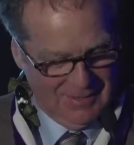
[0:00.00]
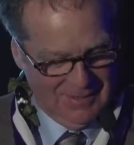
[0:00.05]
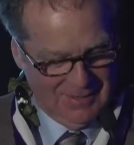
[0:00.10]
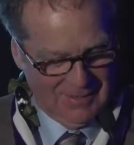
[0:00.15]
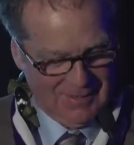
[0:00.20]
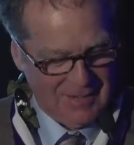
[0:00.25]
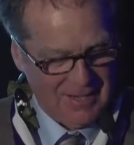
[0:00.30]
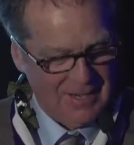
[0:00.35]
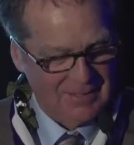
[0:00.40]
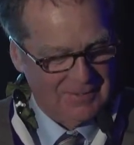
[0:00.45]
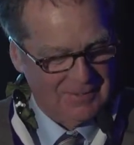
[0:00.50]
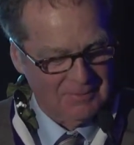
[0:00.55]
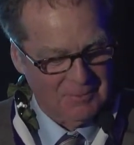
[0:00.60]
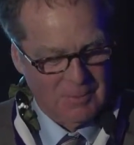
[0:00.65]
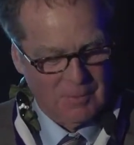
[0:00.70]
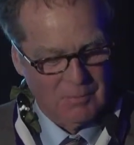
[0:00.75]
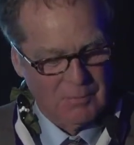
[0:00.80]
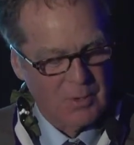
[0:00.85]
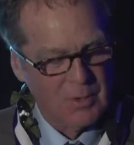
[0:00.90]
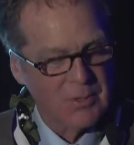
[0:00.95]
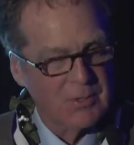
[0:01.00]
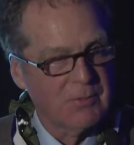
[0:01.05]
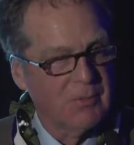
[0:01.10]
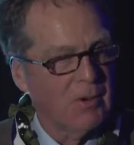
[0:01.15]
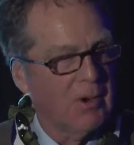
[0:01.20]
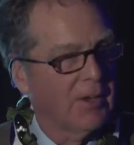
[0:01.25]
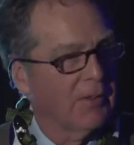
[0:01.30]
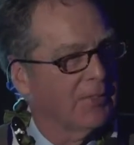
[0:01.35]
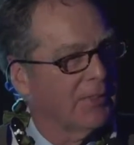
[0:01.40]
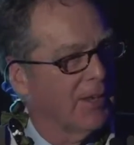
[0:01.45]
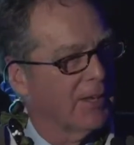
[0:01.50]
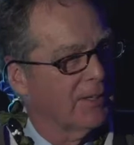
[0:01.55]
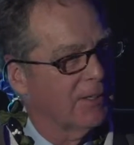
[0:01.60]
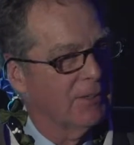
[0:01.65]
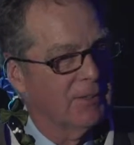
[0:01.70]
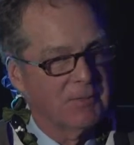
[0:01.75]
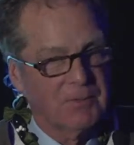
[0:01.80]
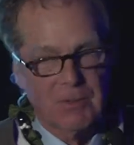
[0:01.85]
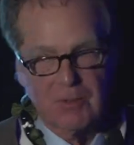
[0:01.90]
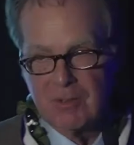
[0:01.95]
All right. First of all, thank
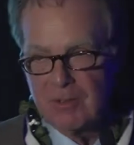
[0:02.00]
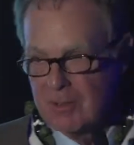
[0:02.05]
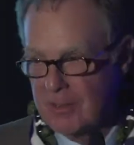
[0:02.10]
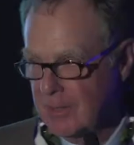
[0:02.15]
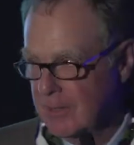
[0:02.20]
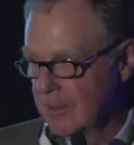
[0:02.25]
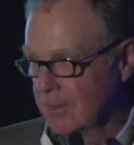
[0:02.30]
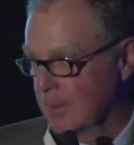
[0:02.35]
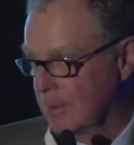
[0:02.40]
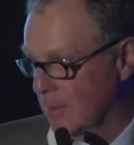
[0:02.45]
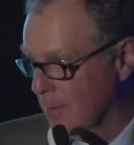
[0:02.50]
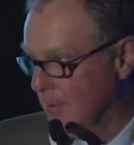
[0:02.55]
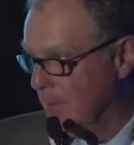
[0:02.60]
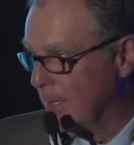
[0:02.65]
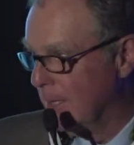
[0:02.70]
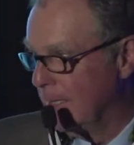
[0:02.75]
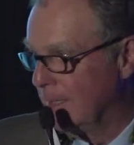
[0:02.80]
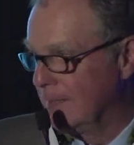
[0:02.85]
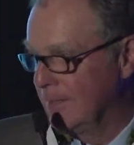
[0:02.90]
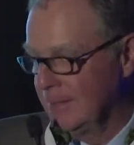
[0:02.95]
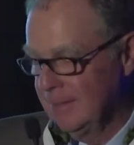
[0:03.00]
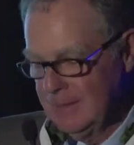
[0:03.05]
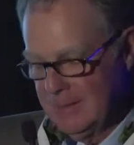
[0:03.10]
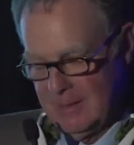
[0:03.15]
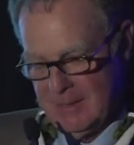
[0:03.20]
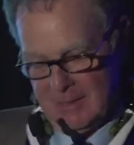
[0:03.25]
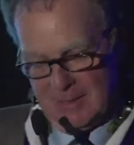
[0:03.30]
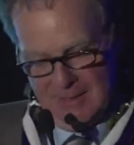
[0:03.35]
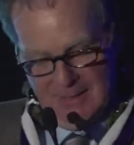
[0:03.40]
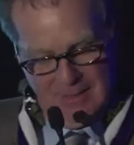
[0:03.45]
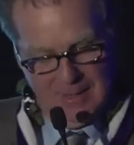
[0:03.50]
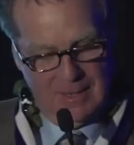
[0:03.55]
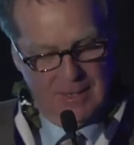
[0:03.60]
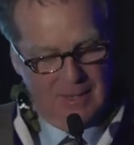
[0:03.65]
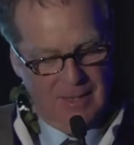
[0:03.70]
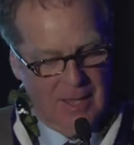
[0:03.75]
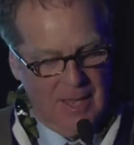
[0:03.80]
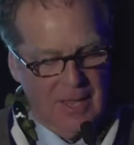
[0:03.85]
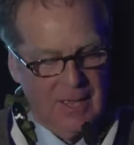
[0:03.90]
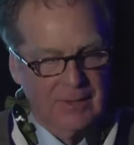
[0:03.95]
you for the committee,
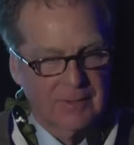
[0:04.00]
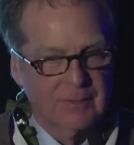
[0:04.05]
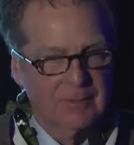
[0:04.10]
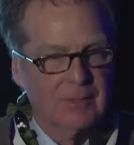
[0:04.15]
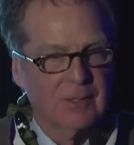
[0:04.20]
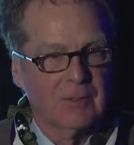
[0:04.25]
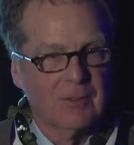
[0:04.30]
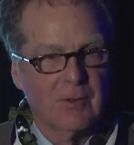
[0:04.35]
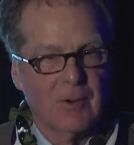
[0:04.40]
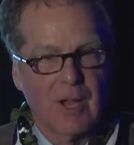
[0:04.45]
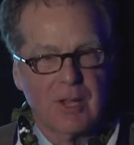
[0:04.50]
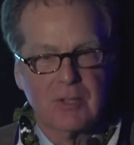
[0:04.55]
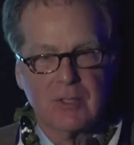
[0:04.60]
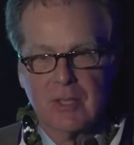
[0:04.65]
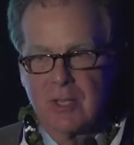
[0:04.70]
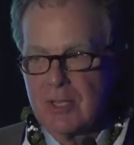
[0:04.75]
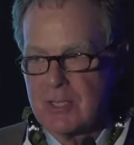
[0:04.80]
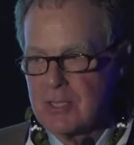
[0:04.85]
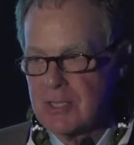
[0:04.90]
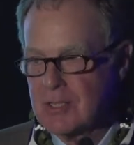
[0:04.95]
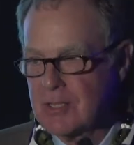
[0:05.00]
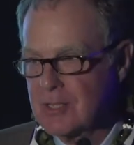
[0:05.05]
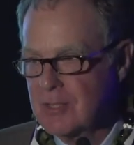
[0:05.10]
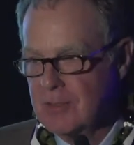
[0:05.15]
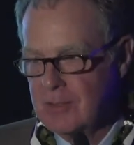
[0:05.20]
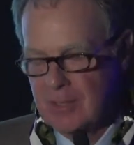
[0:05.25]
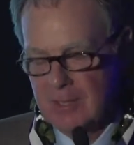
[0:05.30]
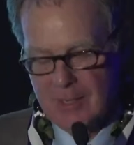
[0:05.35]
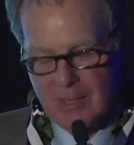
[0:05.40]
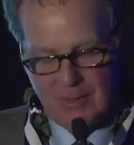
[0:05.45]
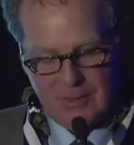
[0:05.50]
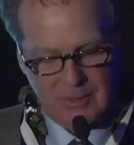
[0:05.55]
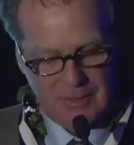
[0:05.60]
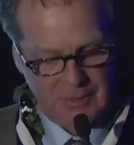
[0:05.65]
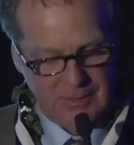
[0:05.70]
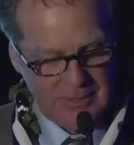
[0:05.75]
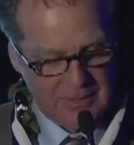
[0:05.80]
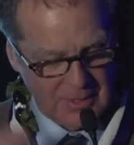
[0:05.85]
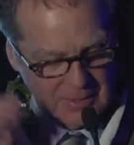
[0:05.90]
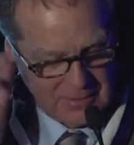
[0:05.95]
and congratulations to the other
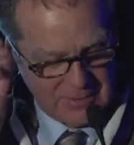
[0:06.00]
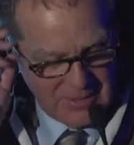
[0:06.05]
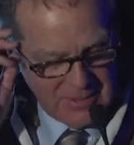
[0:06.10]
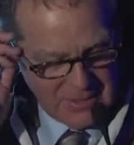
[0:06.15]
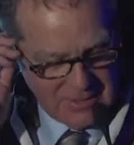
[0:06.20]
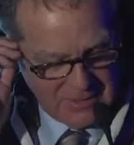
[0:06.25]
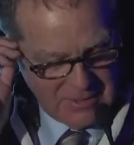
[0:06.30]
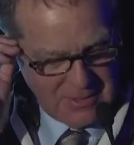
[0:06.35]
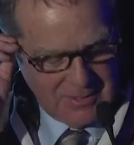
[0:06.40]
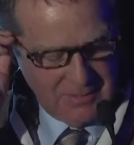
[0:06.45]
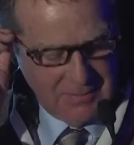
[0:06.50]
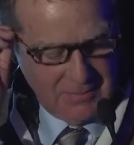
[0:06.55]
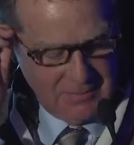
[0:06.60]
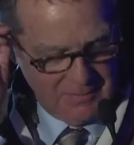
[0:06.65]
inductees.